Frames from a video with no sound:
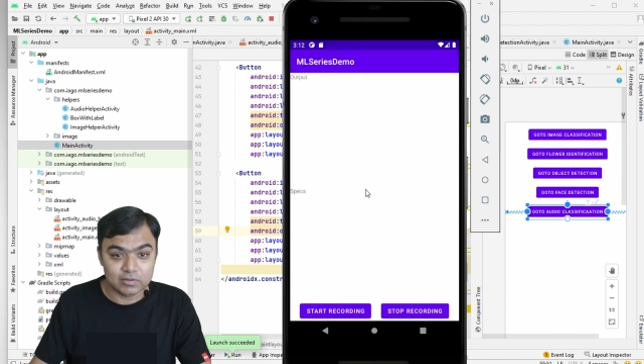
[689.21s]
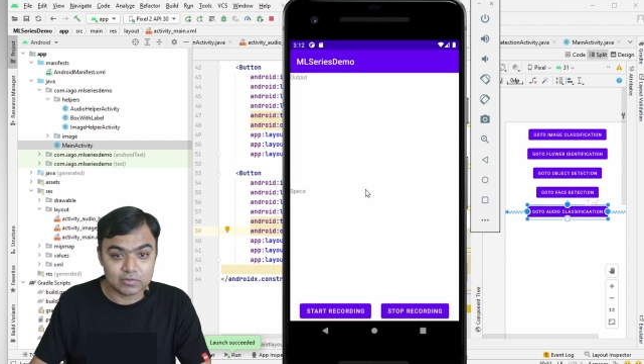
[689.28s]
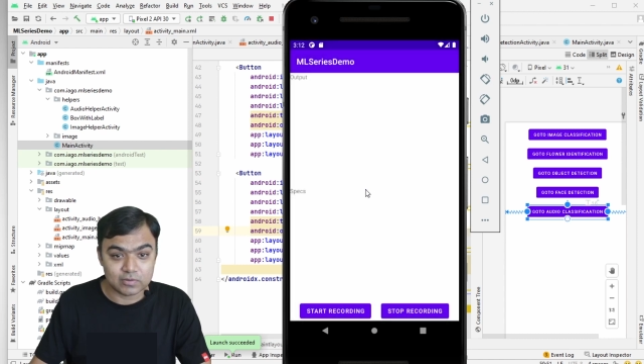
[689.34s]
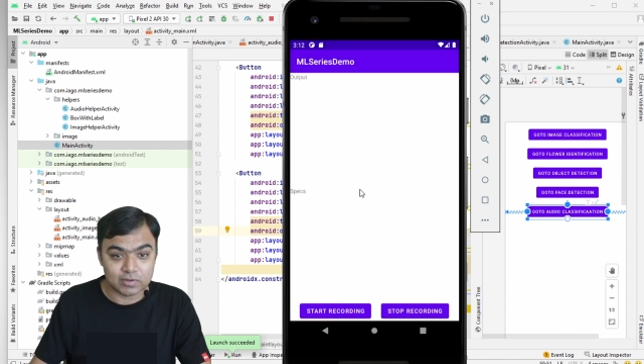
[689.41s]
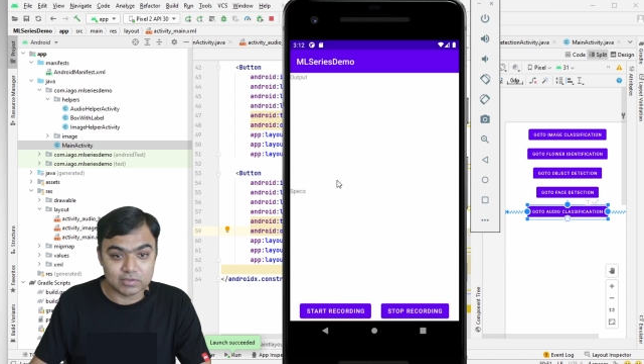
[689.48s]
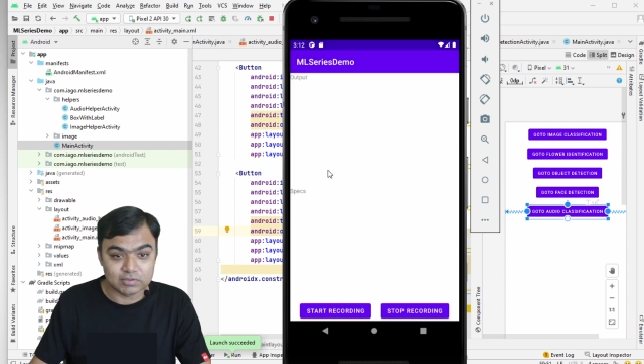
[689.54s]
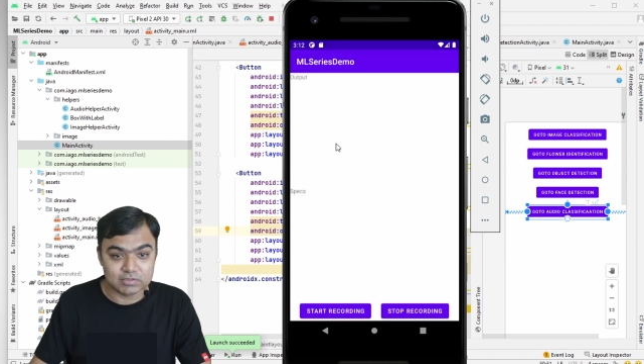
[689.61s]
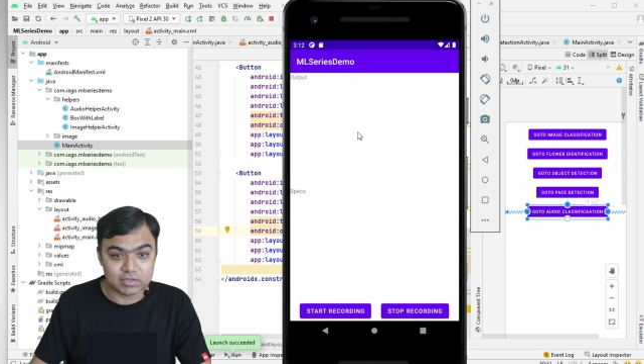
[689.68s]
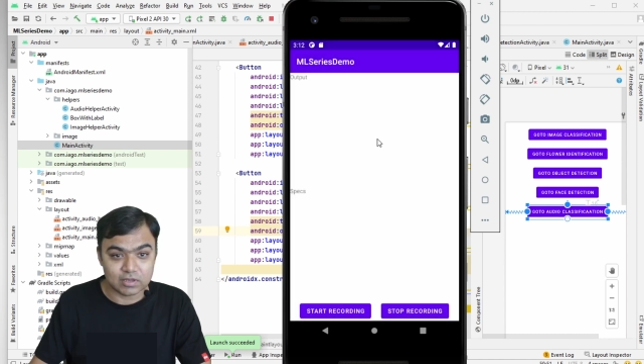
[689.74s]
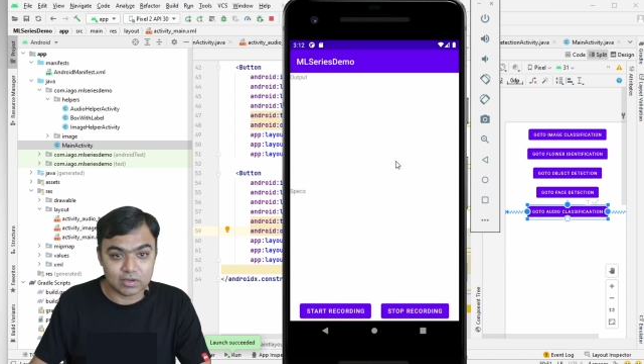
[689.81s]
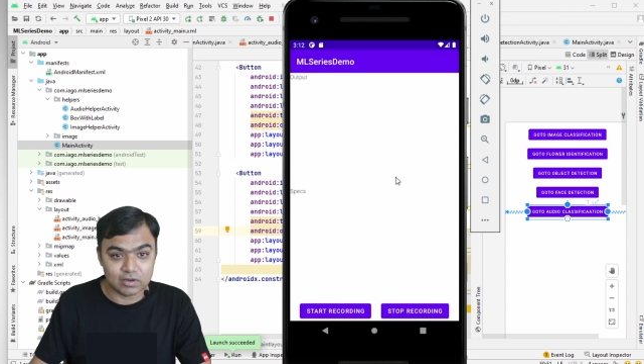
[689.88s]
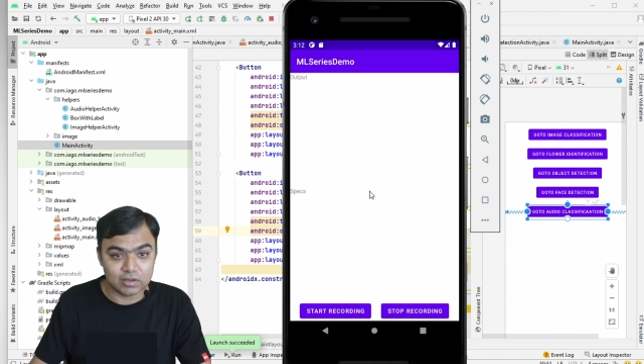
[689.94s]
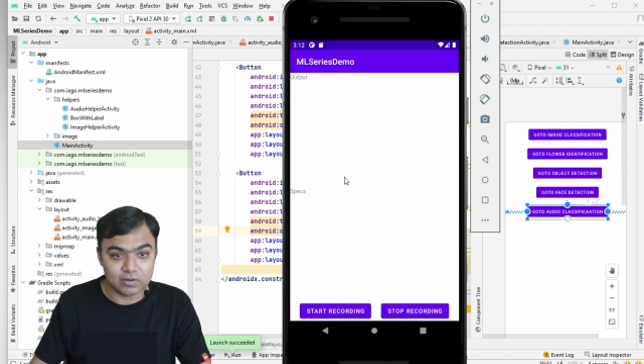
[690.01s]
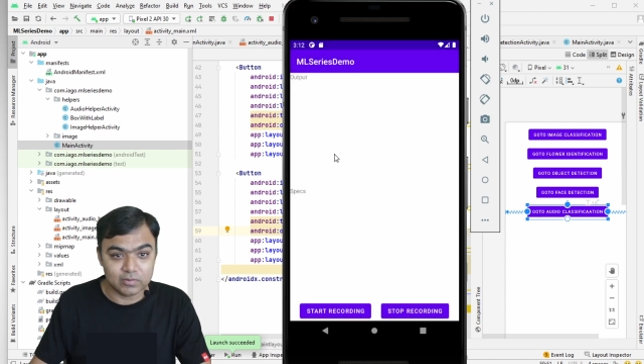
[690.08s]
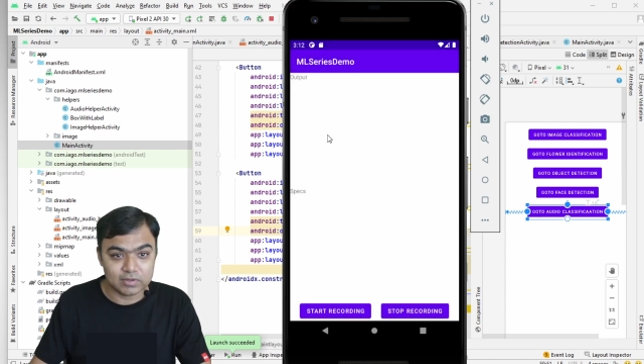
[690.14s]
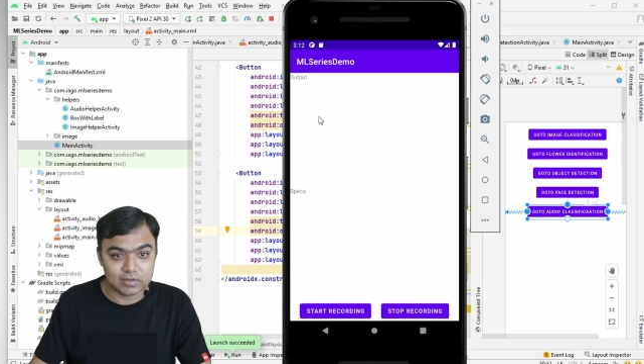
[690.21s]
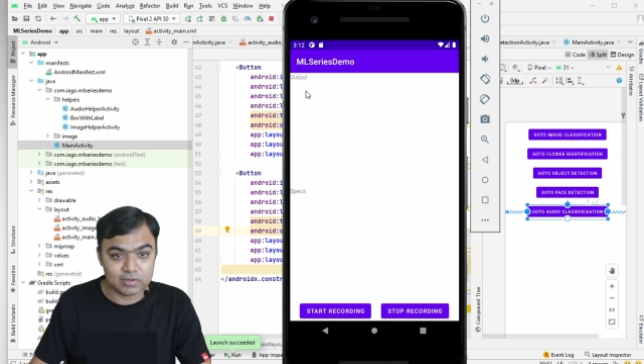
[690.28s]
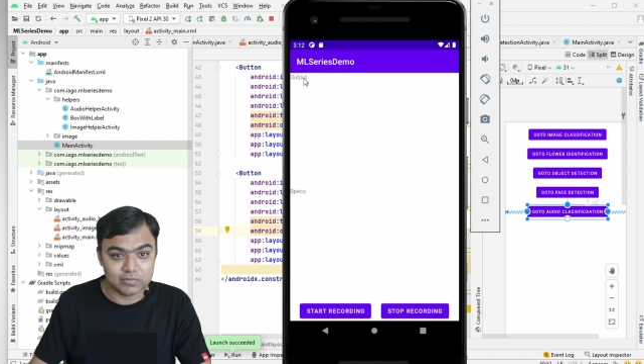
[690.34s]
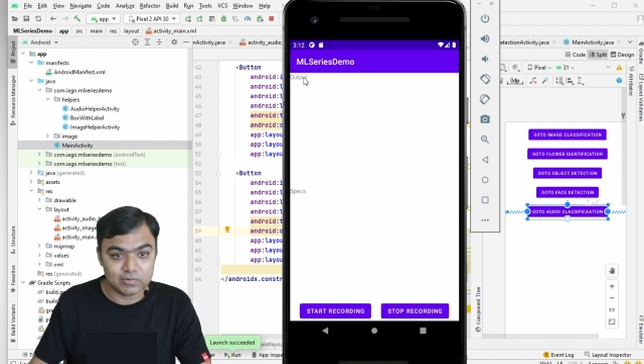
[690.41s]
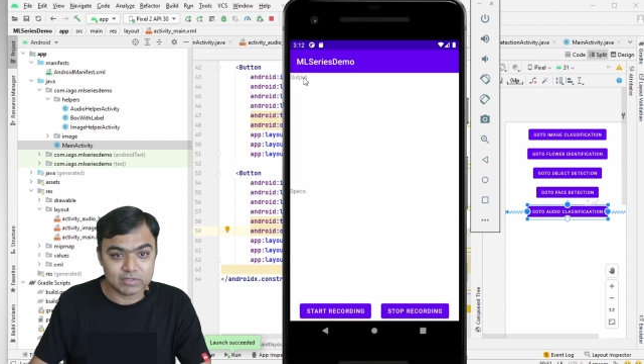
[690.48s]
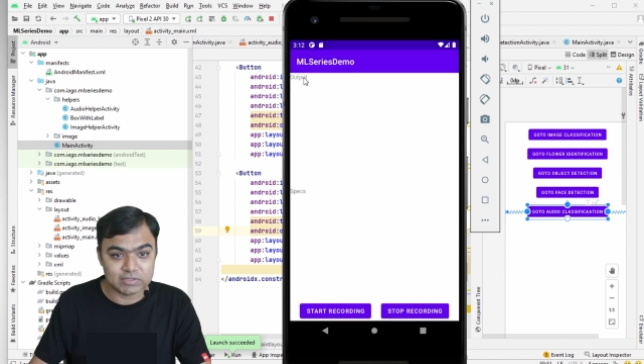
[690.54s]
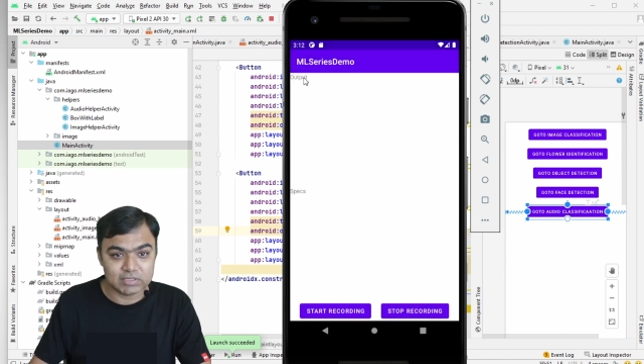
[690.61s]
So I just allow it and
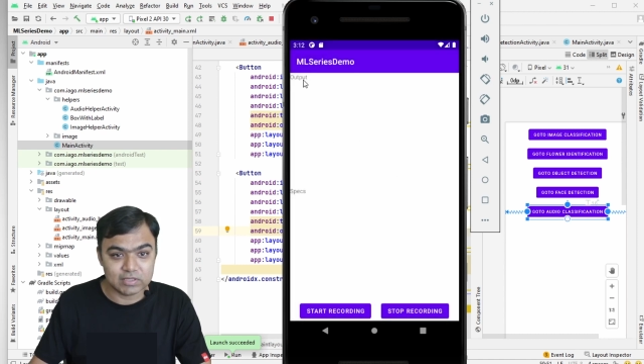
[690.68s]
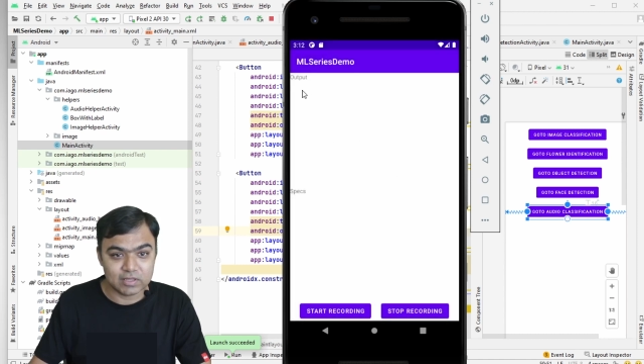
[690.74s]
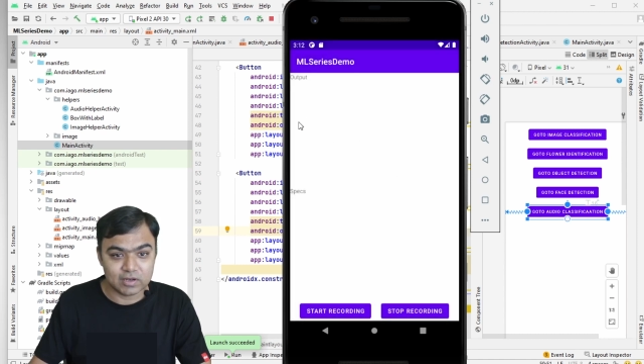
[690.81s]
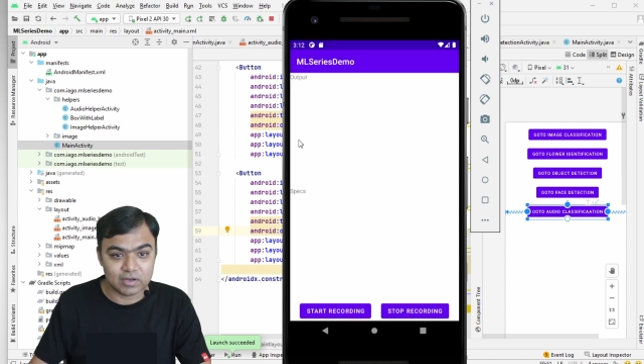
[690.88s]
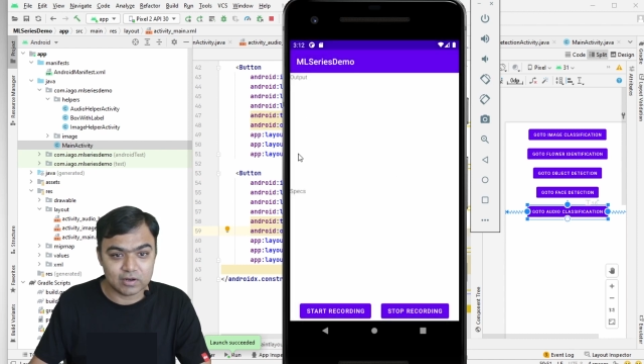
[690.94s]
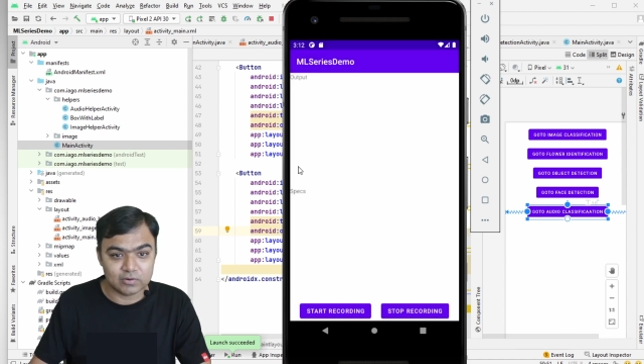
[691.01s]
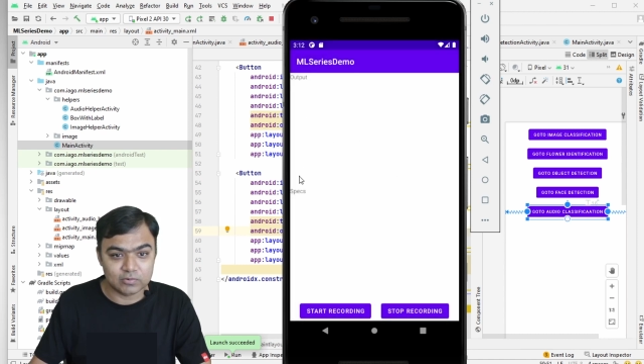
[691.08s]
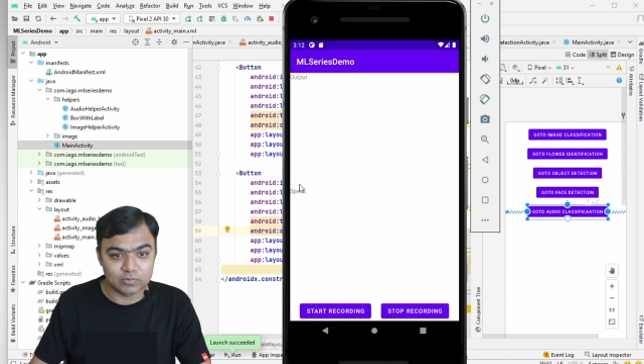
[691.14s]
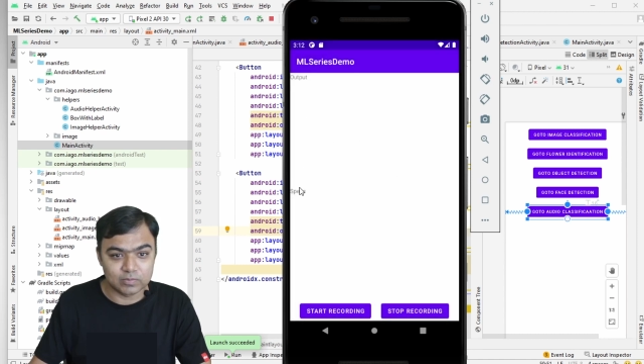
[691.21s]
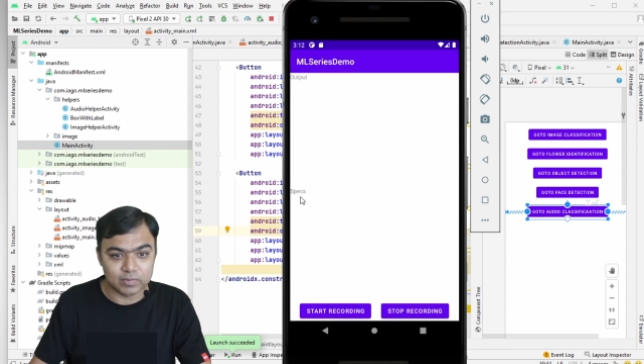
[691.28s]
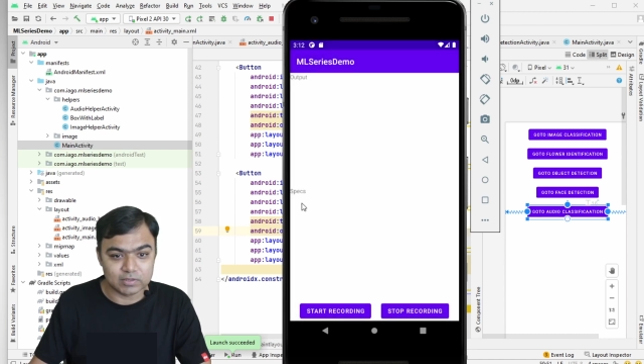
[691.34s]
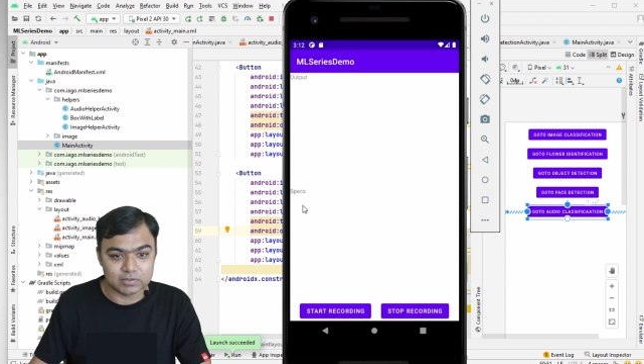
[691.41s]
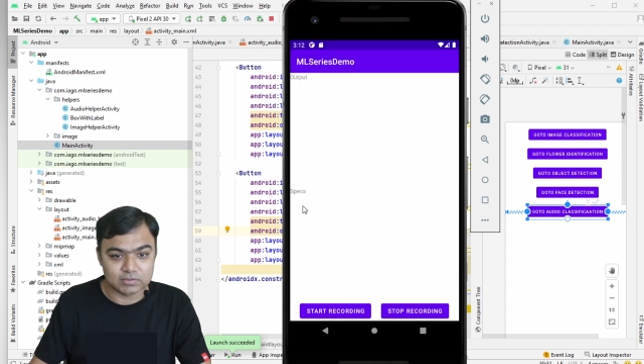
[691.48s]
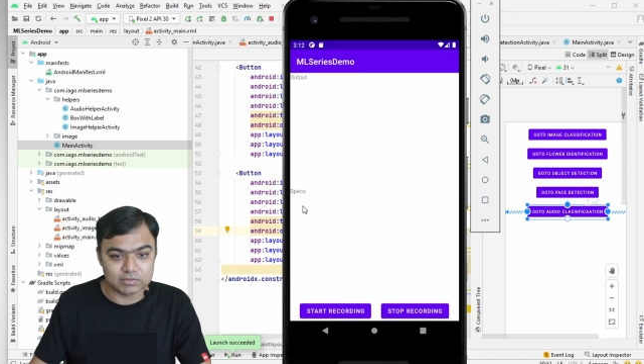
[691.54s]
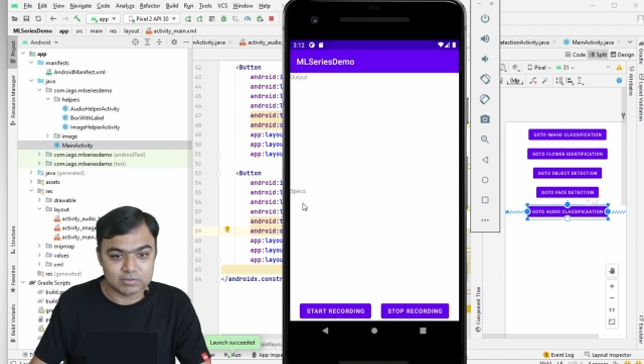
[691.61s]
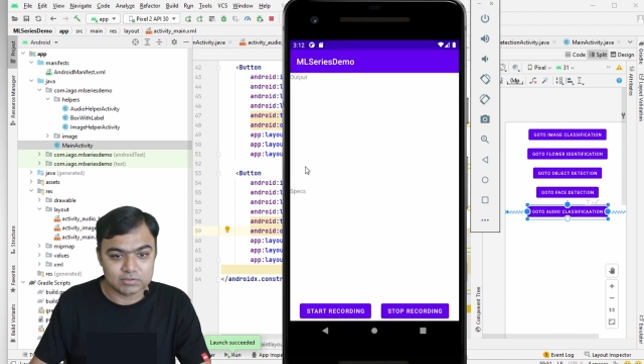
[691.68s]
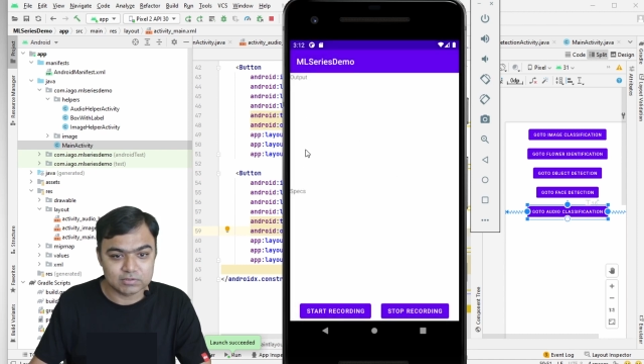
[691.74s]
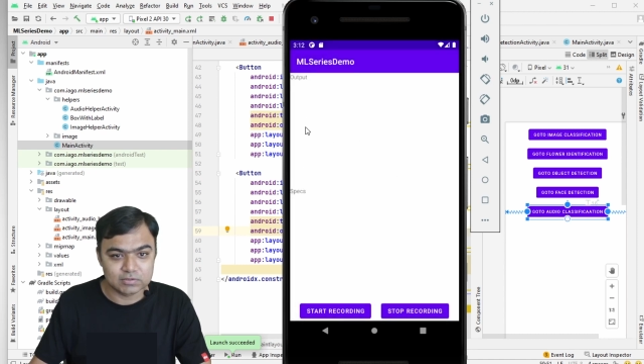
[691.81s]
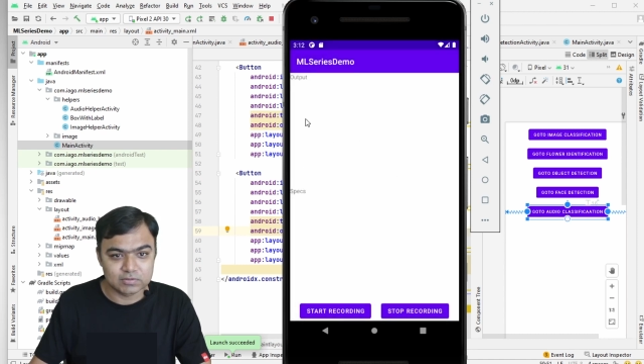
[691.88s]
you can see there are two buttons,